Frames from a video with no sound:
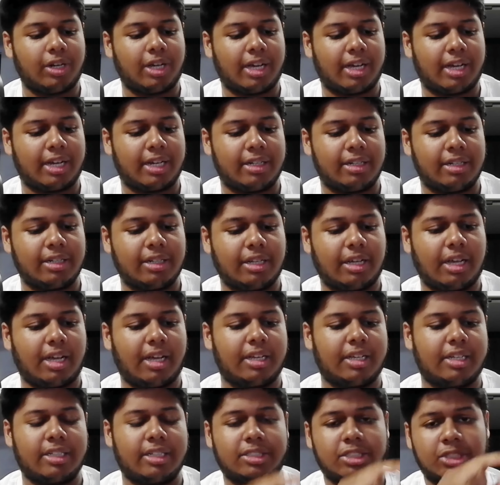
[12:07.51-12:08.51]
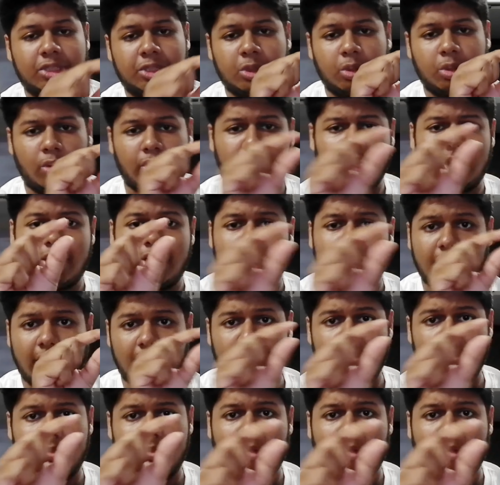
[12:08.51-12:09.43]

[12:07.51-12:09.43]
and it showed a little